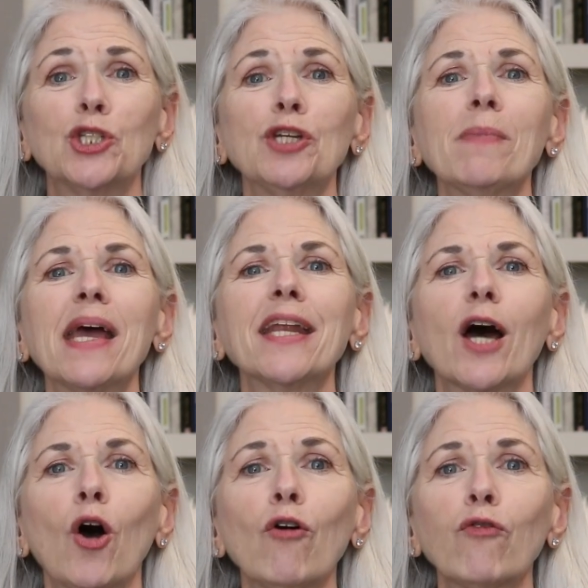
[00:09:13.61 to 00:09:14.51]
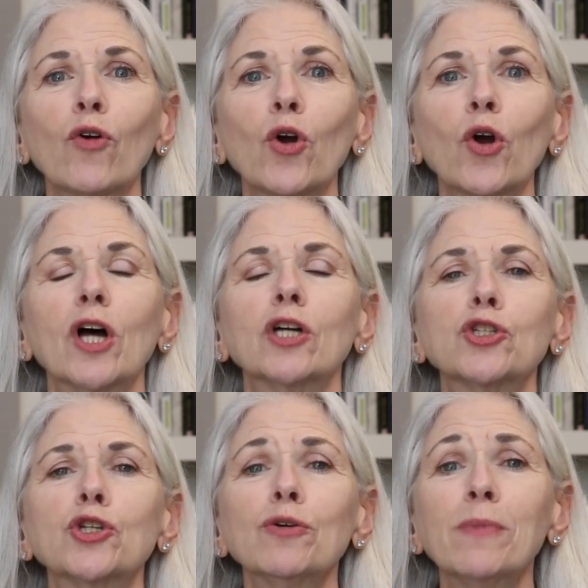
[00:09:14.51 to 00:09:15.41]
she made over
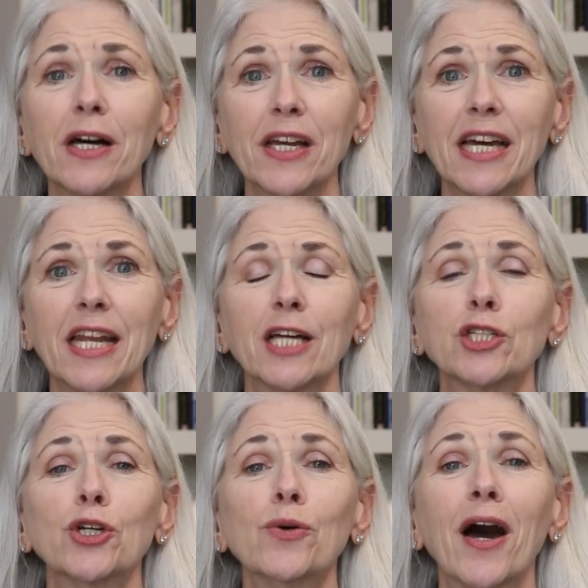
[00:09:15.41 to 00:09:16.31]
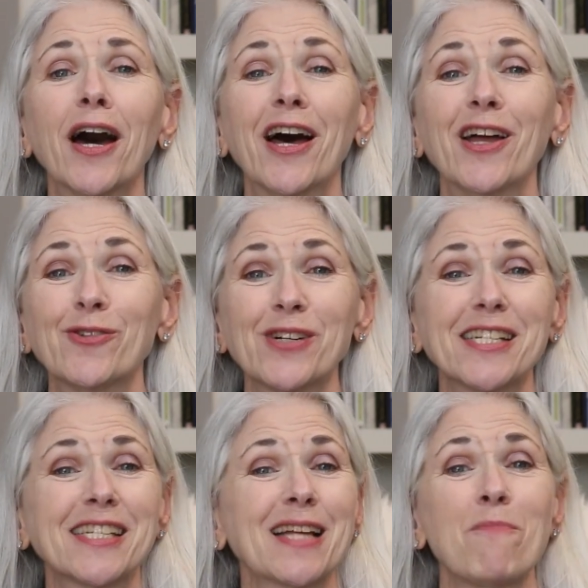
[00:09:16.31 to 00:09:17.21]
two million two
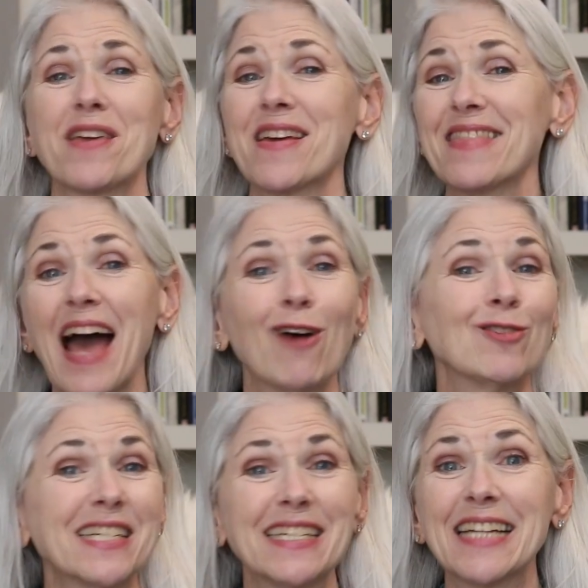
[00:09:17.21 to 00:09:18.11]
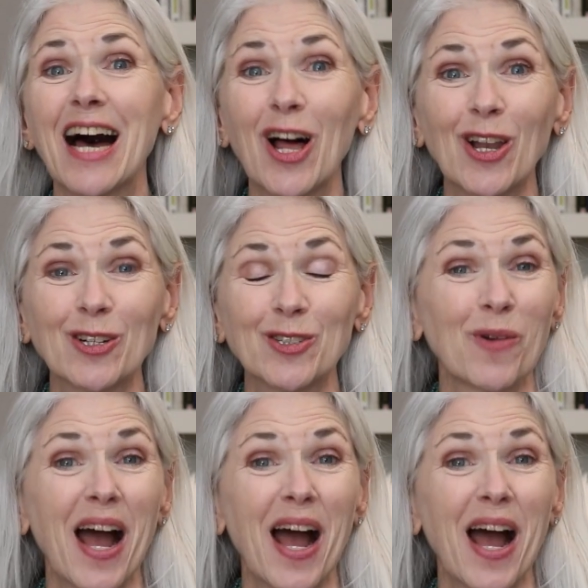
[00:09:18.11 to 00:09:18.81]
hundred something thousand dollars,